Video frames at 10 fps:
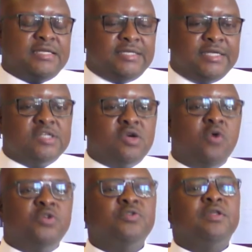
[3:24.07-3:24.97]
did go
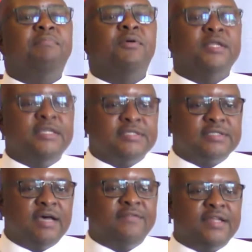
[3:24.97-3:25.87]
to the police
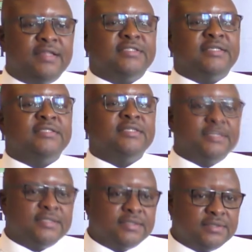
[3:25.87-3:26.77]
after this
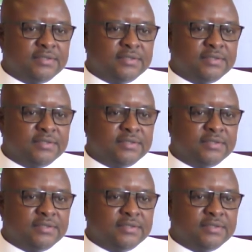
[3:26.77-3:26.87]
incident.